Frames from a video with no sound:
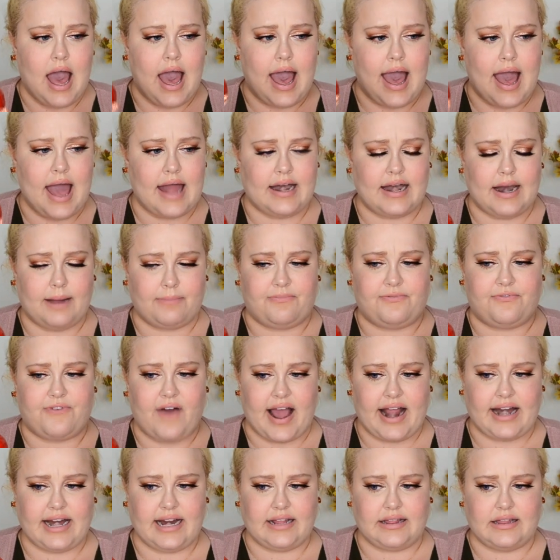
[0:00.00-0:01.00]
ended up
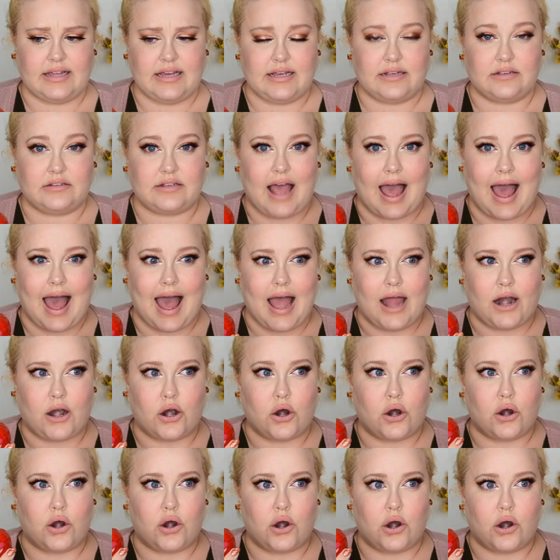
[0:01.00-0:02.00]
finding these at
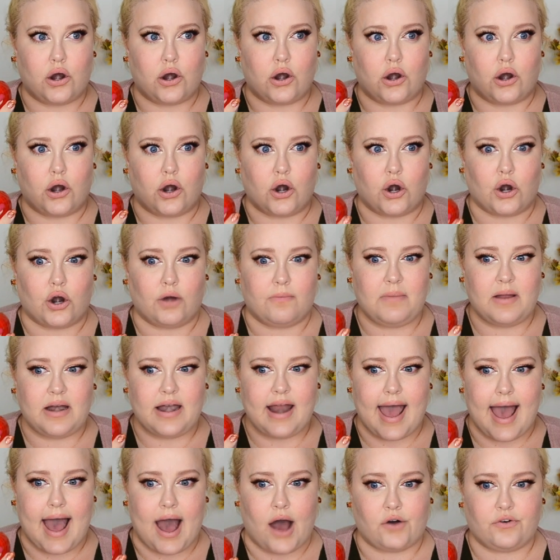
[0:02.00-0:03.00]
Urban
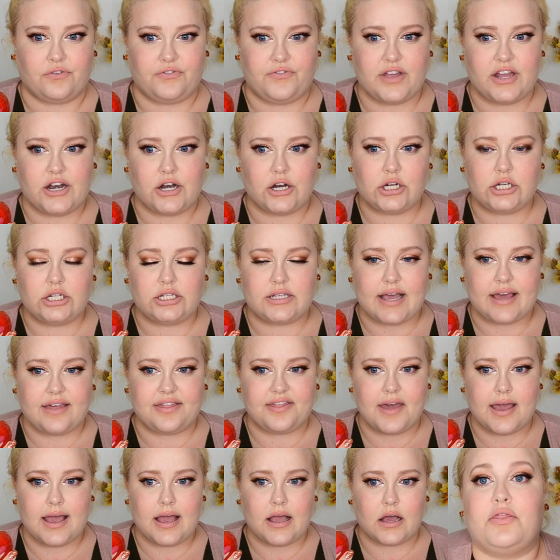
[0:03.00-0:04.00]
Outfitters, I
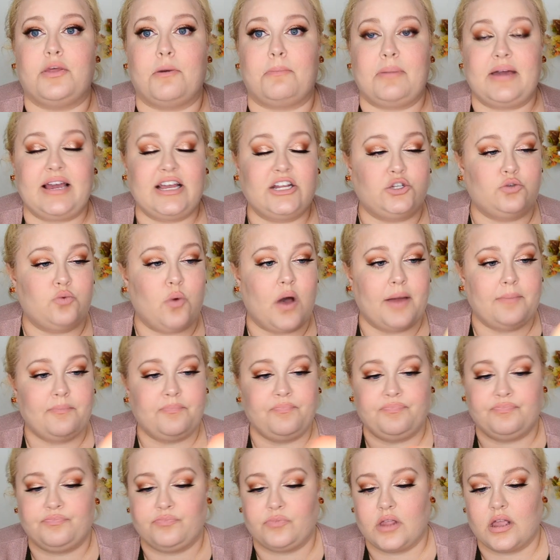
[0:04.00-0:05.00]
think. The peach
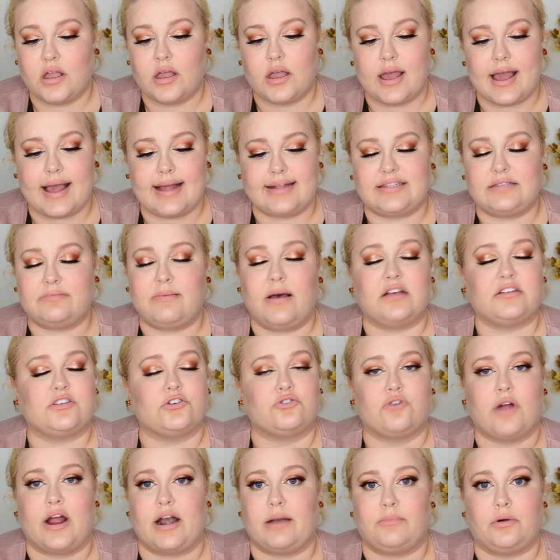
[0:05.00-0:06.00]
one, it smells
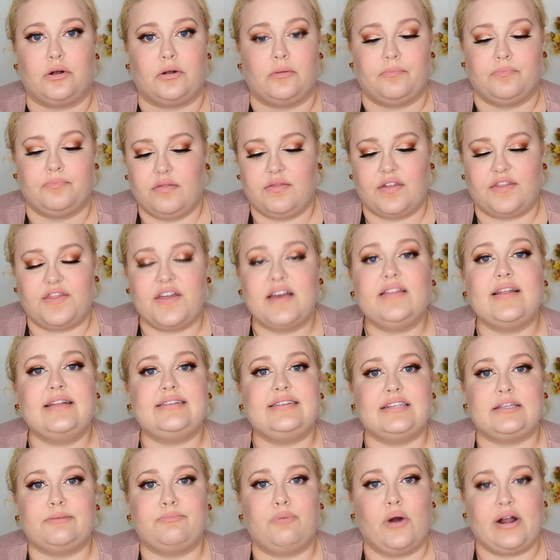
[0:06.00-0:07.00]
incredible. The thing that
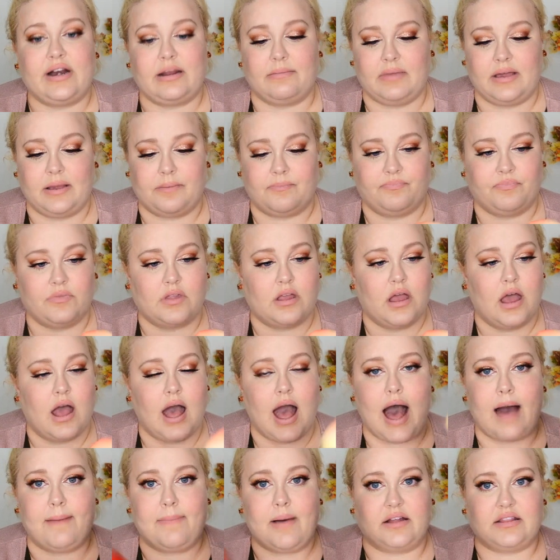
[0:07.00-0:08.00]
disappointed me
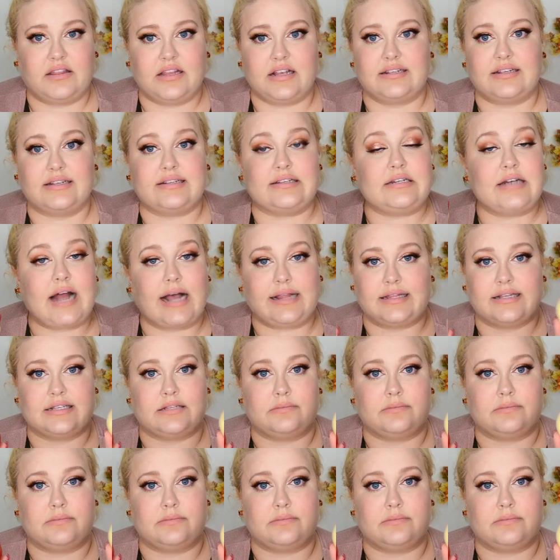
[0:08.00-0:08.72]
about these is not the